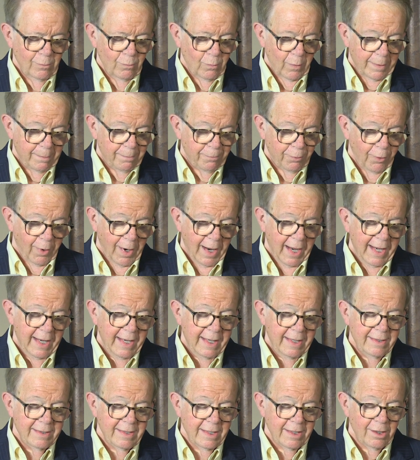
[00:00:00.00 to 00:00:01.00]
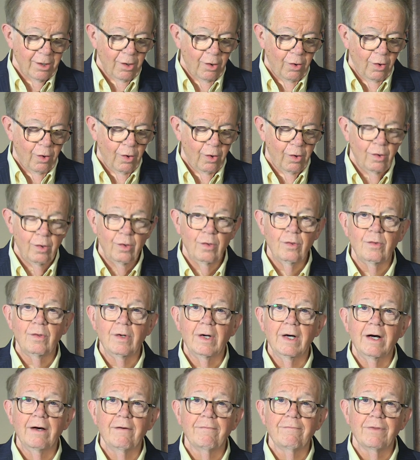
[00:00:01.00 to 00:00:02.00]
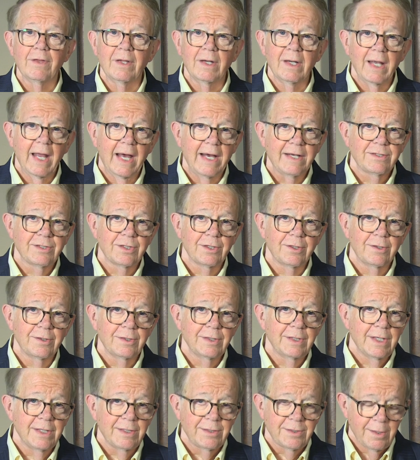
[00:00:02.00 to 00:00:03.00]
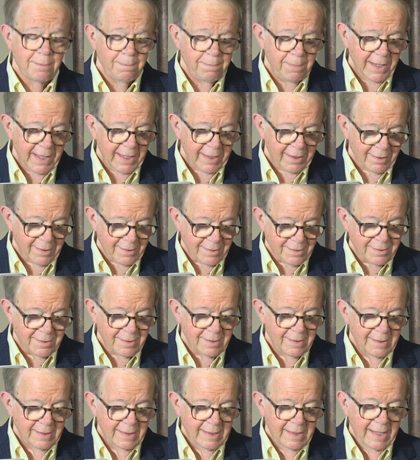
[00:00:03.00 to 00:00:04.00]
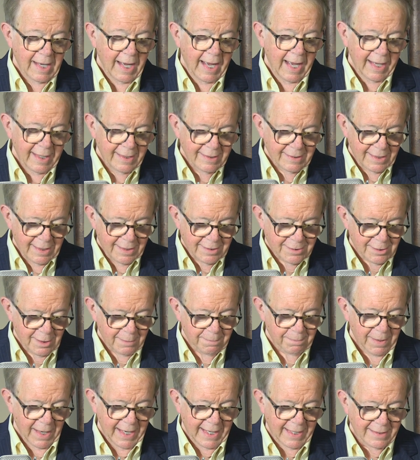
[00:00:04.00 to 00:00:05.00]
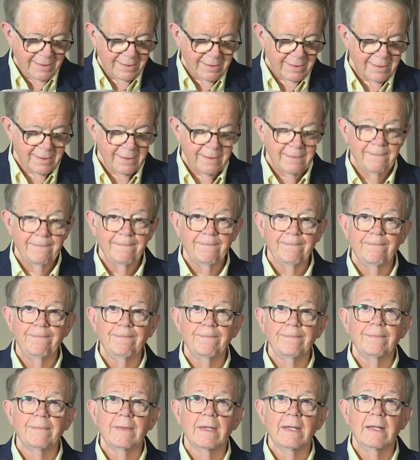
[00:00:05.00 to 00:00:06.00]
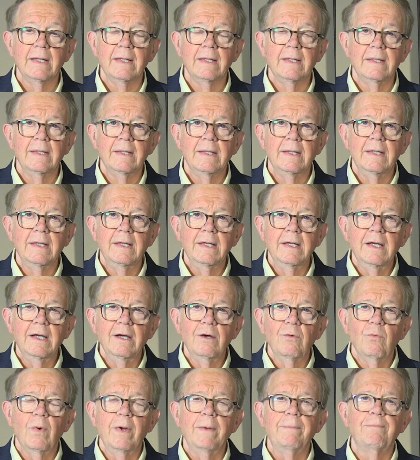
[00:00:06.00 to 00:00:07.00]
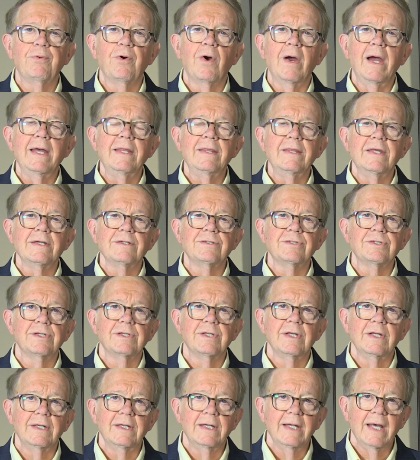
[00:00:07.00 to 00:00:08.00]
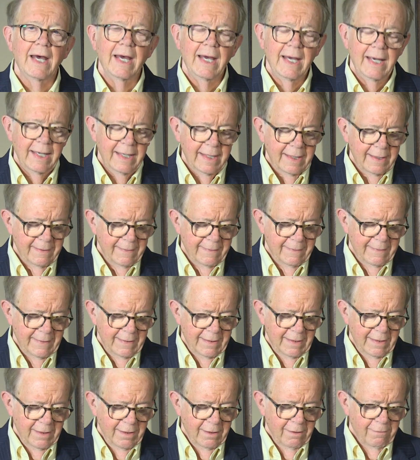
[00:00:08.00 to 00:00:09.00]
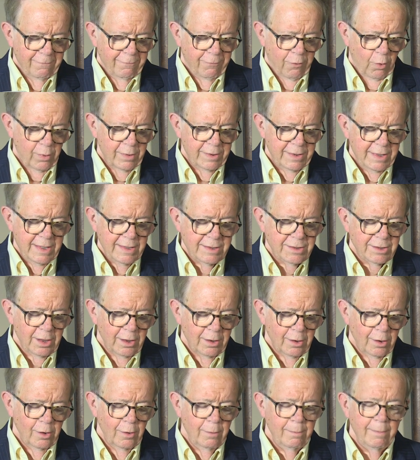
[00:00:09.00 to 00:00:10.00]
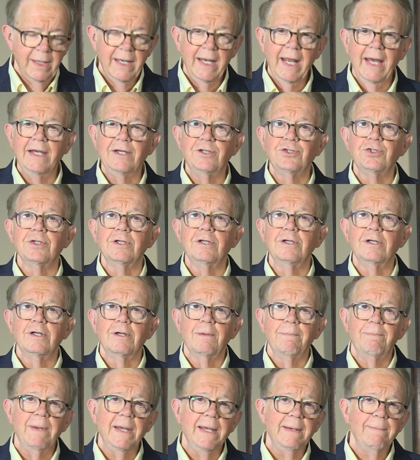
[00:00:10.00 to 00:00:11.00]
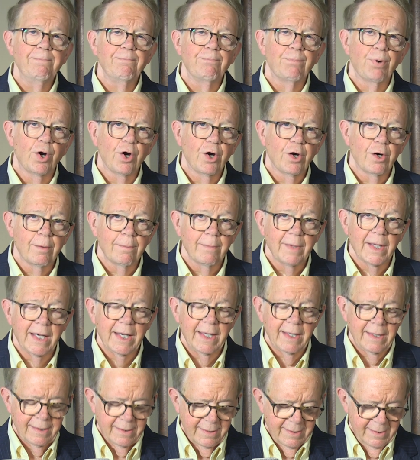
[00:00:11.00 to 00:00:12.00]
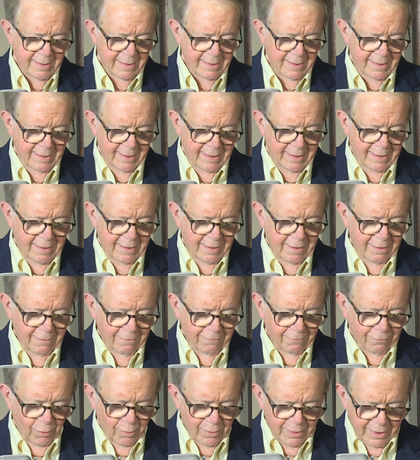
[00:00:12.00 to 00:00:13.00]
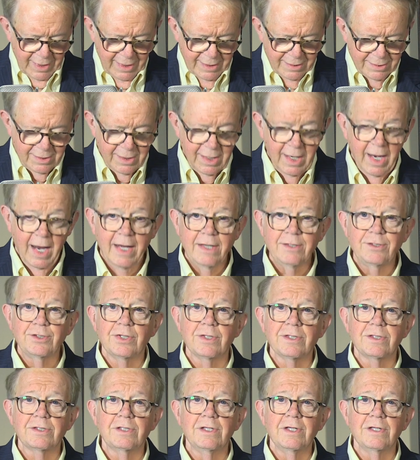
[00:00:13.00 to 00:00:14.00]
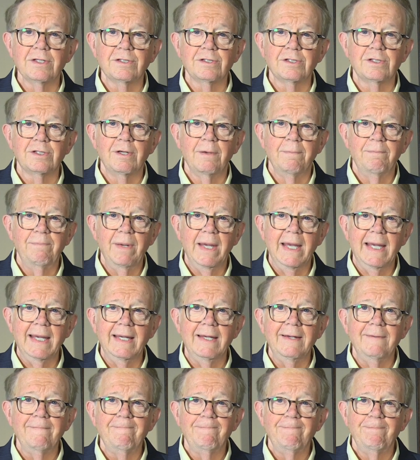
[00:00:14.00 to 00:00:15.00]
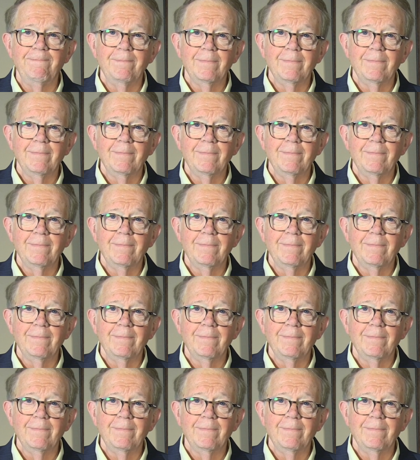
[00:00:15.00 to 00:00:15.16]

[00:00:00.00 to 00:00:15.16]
We pray that all of the lesser disappears and dissipates. We pray this today for this illumination to be permanent, for this consciousness to be